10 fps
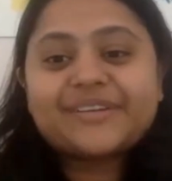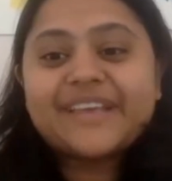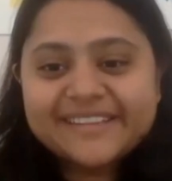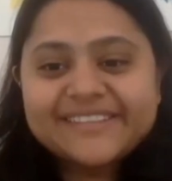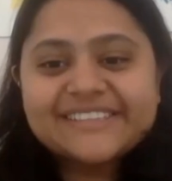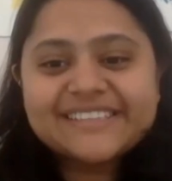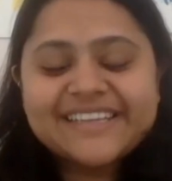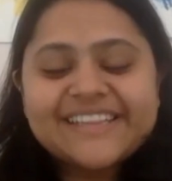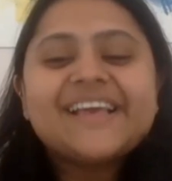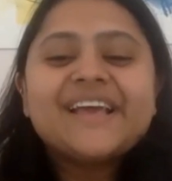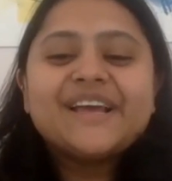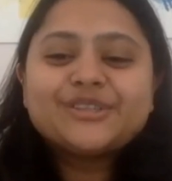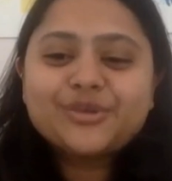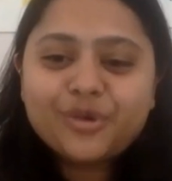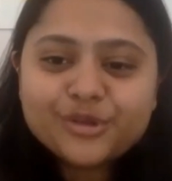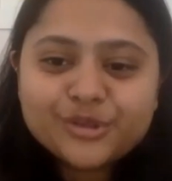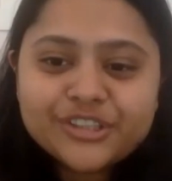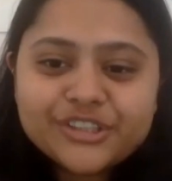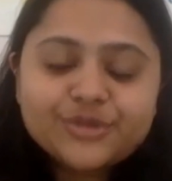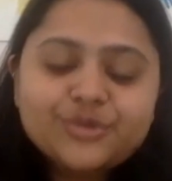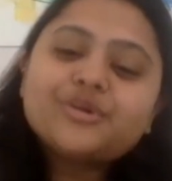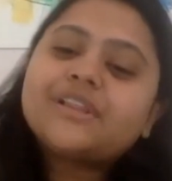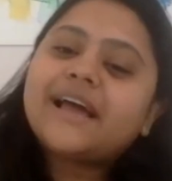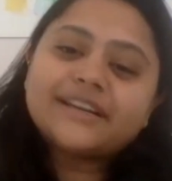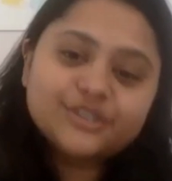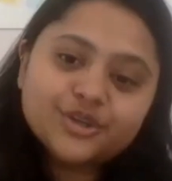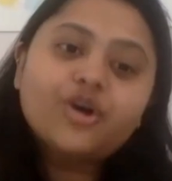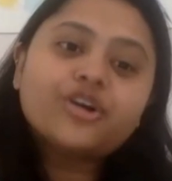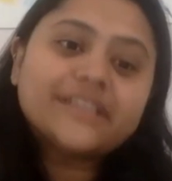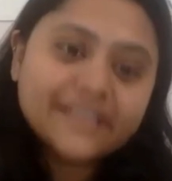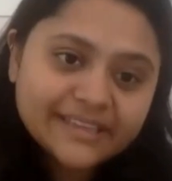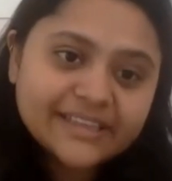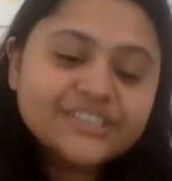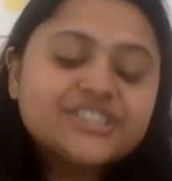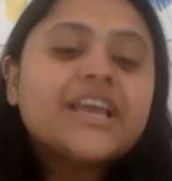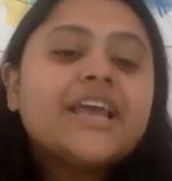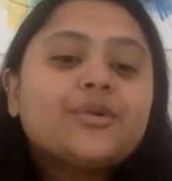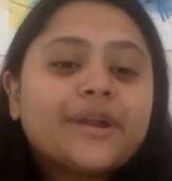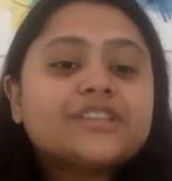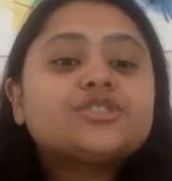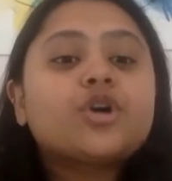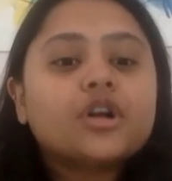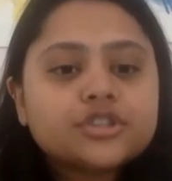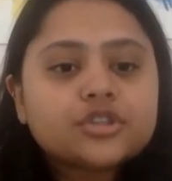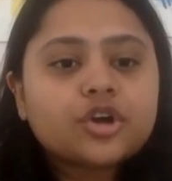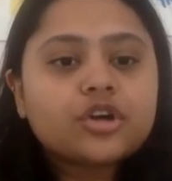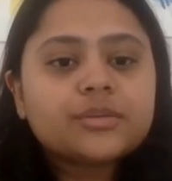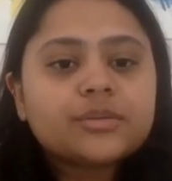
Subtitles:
gain the skill to go to the school and talk in English. Whereas you also talked